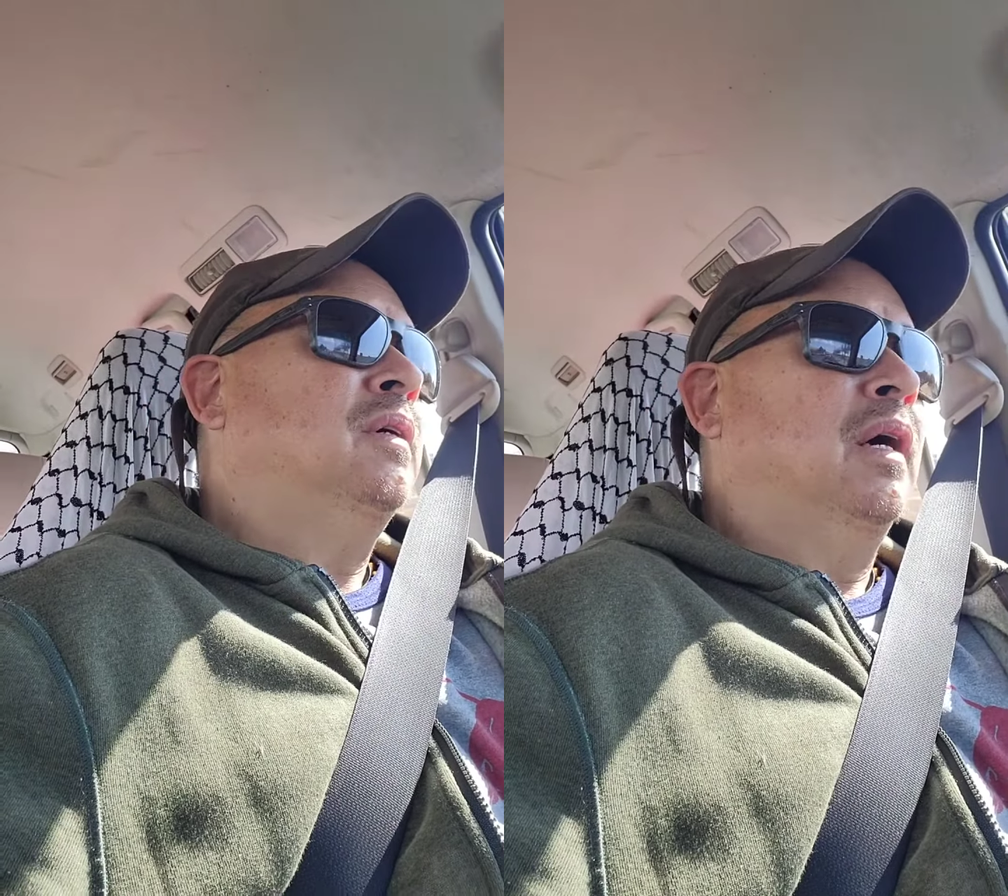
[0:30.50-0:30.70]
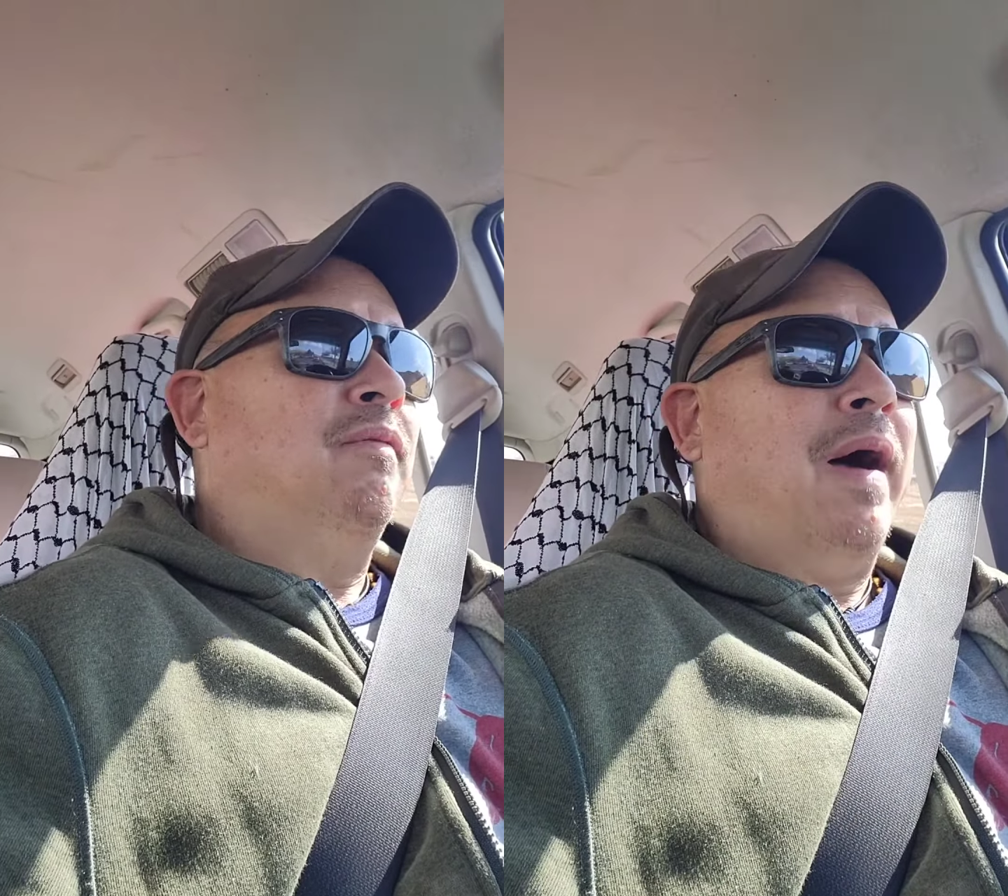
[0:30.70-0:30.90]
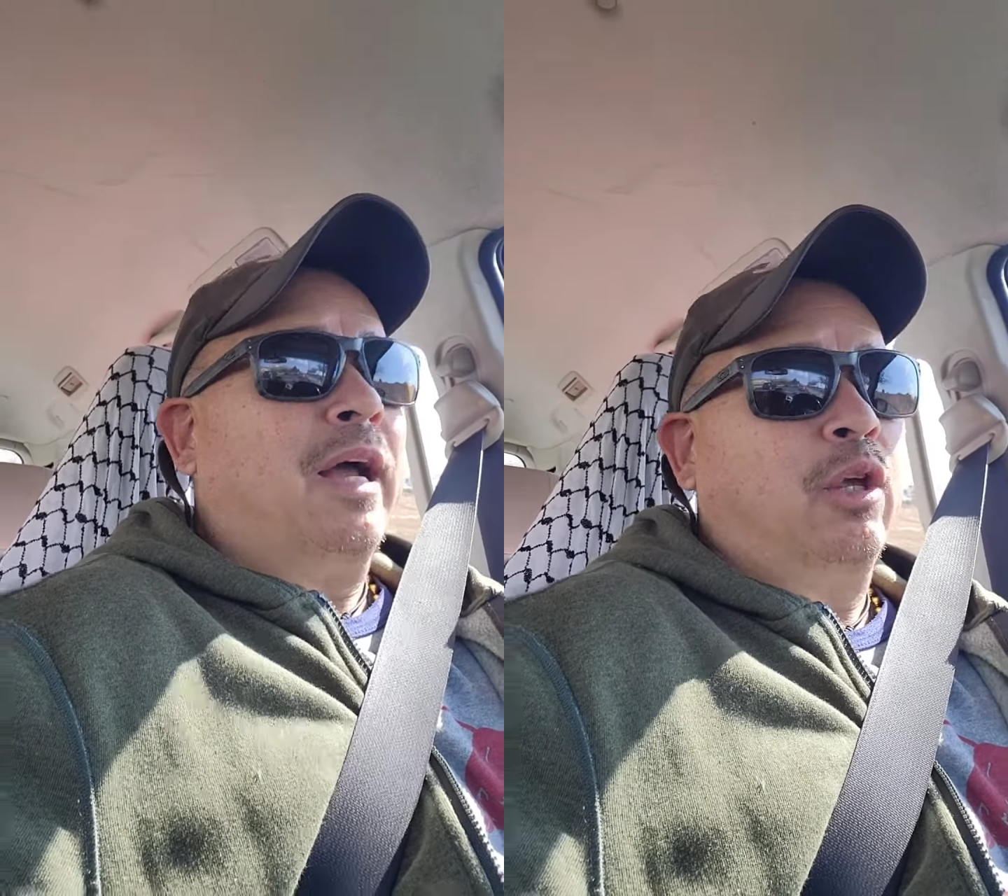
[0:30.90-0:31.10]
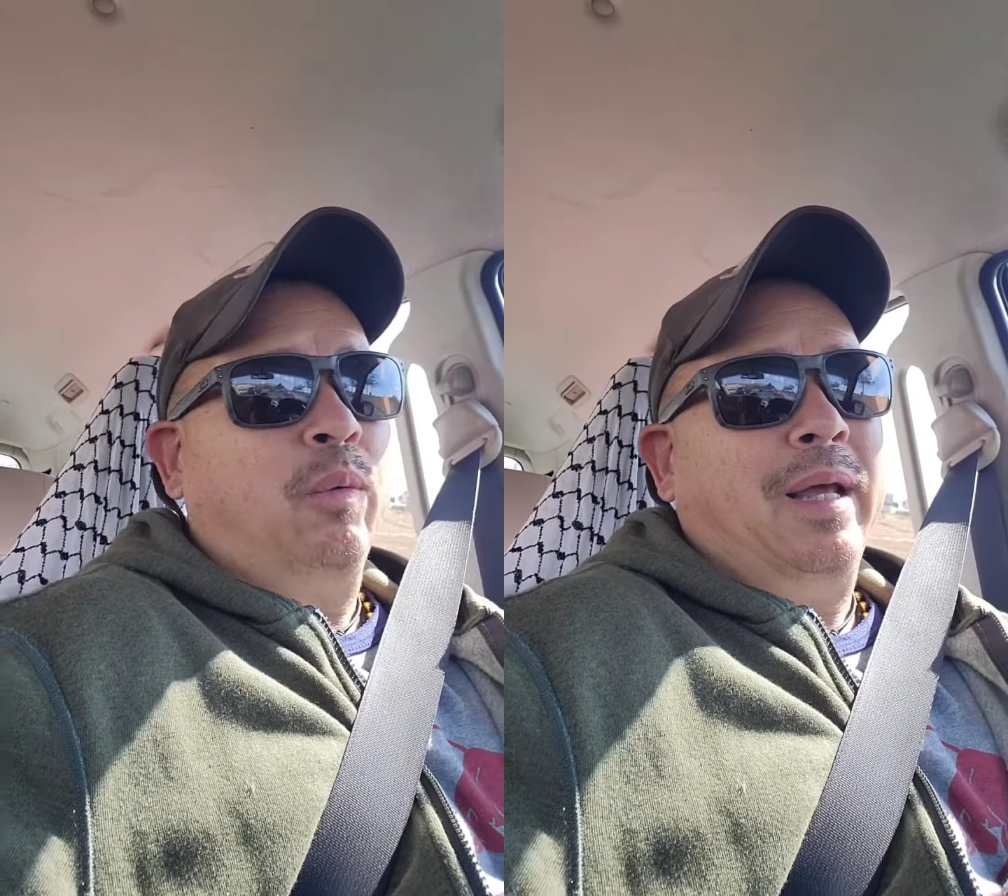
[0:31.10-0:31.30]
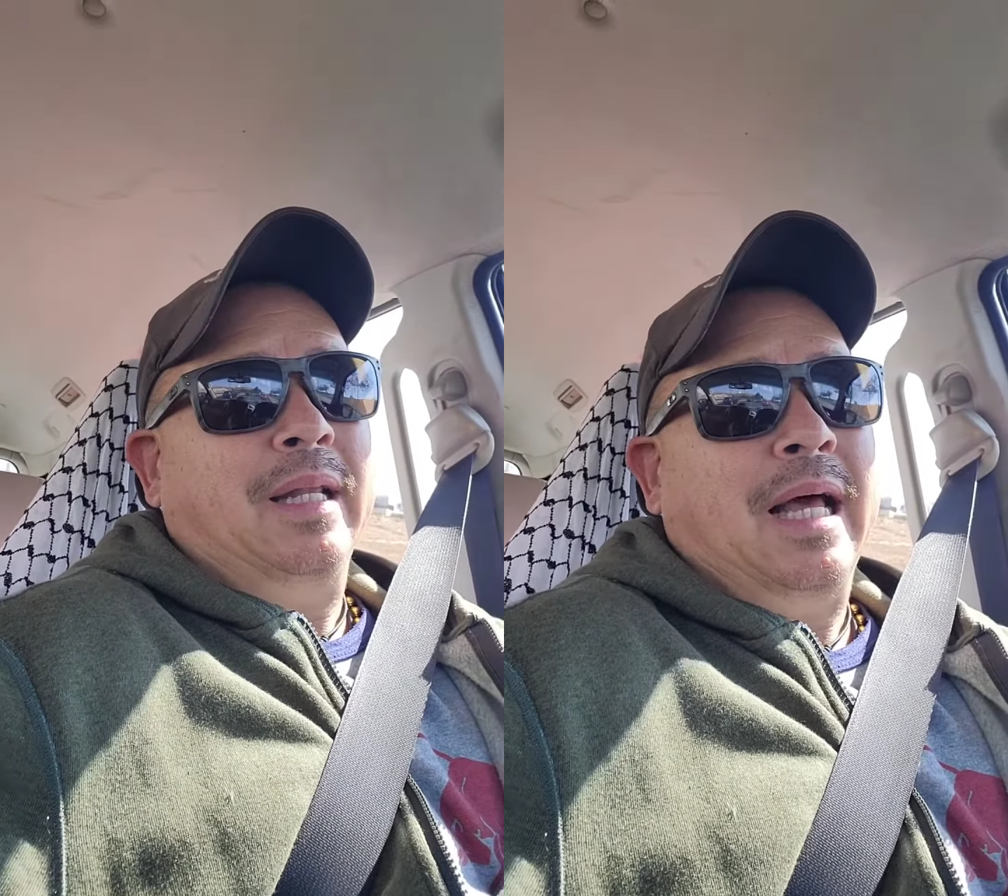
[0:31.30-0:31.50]

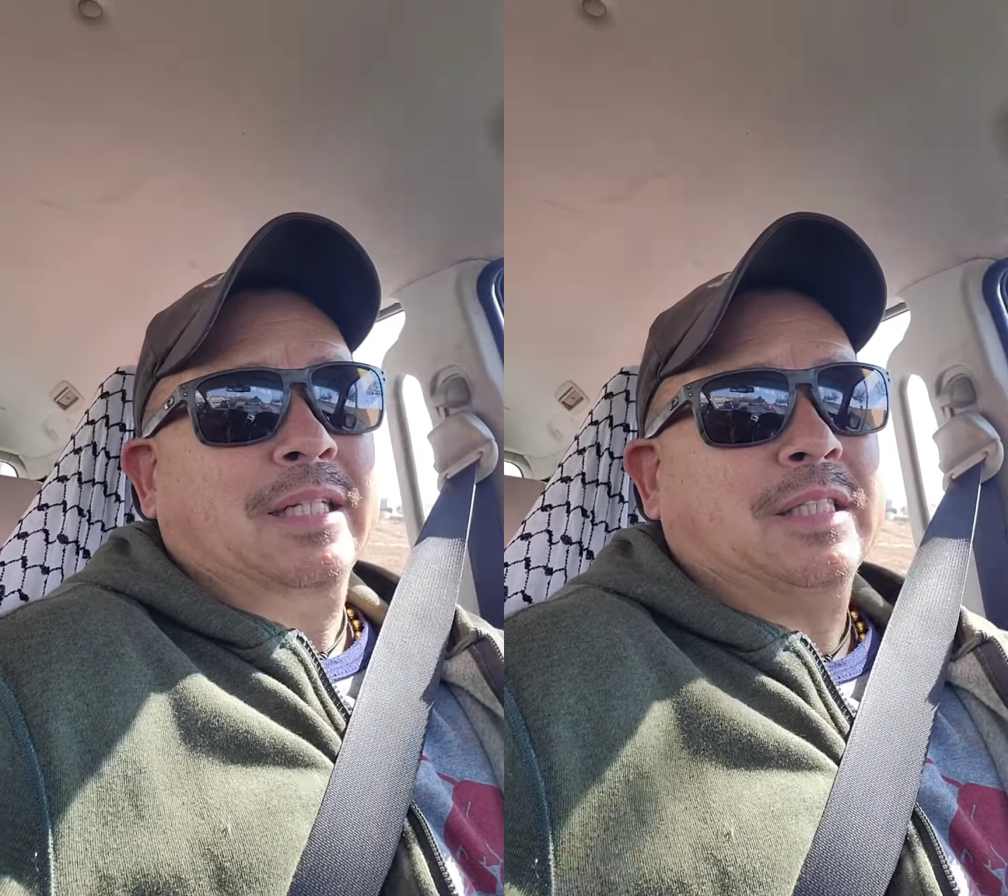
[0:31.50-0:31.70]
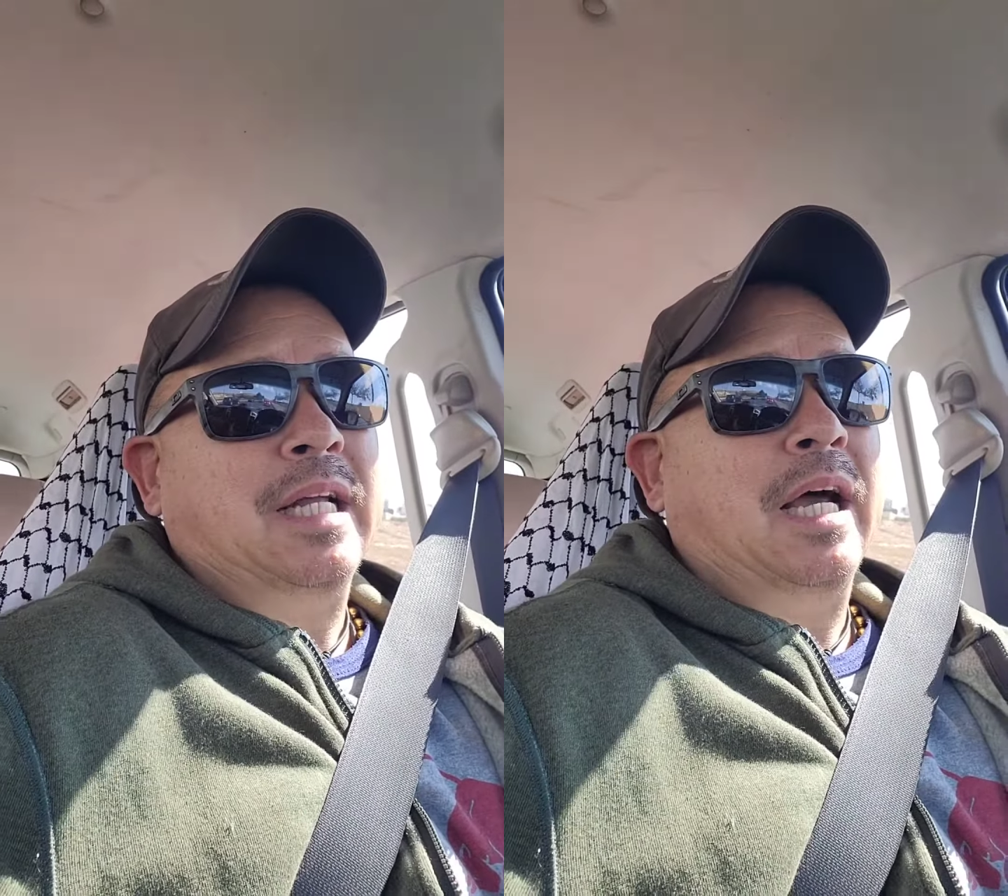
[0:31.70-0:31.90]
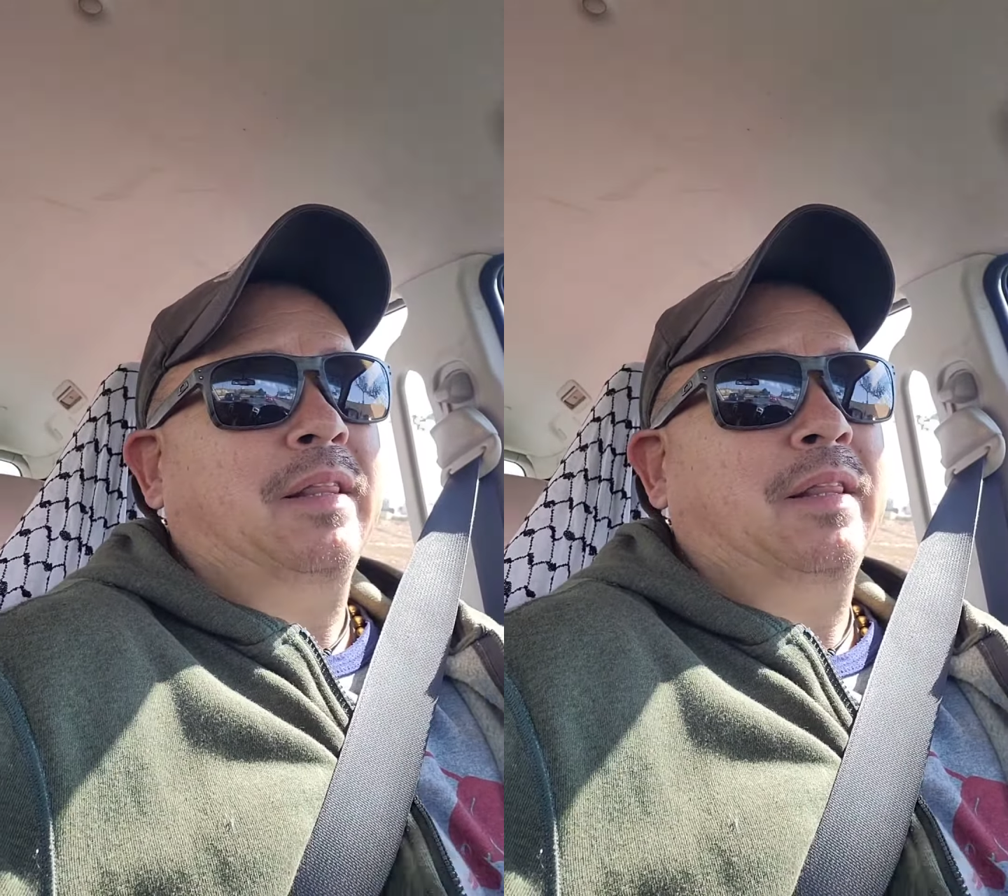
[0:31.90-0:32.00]
evacuate last night,